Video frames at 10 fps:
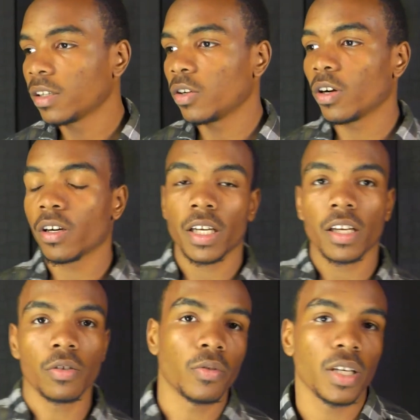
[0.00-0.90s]
You heard it can
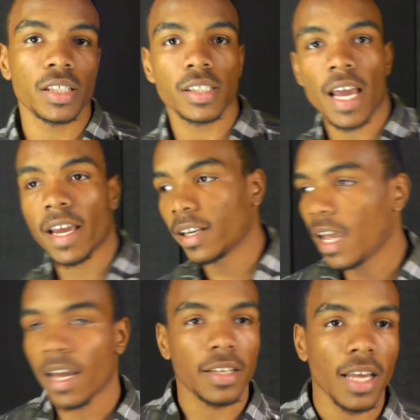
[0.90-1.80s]
do this, that, and
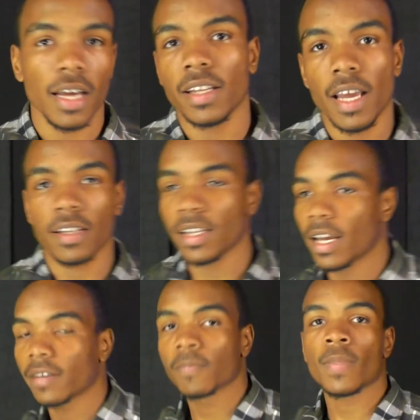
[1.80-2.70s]
that.